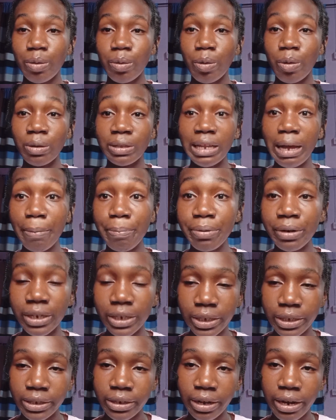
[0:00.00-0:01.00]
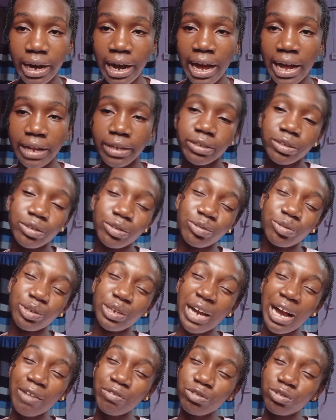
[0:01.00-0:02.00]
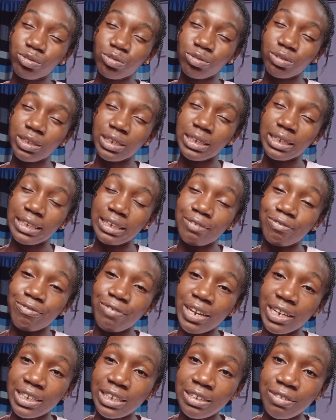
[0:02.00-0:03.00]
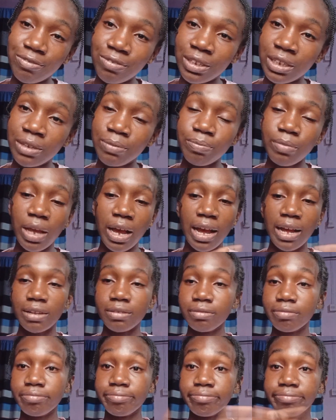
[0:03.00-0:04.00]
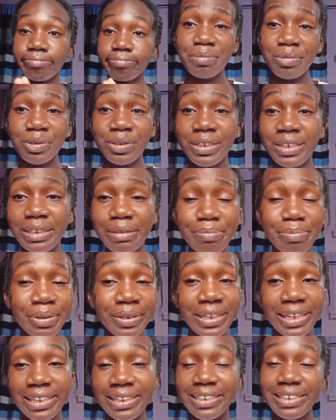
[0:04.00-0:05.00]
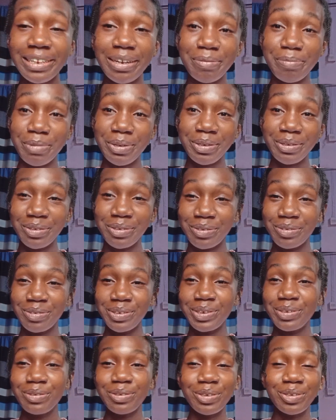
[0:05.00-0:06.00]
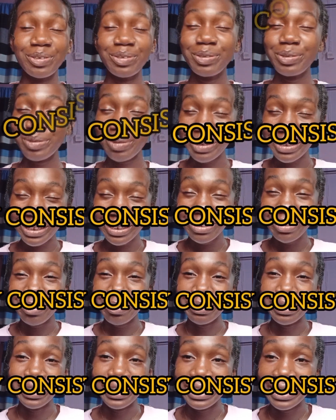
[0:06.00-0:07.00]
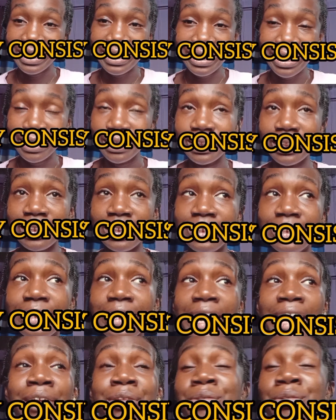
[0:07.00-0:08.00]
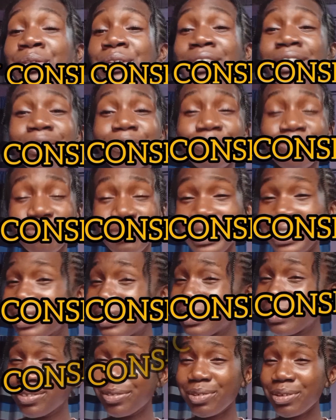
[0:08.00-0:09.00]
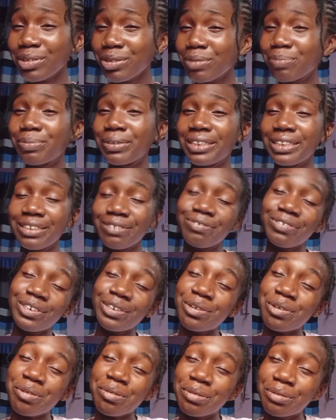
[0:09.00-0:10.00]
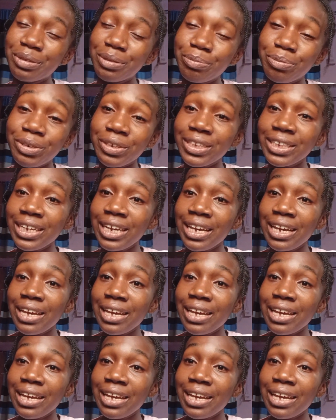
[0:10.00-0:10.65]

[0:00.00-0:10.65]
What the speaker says: under pressure, and you have to do things effectively. And the most important thing I'm gonna do is to study consistently. I know it's gonna be difficult, but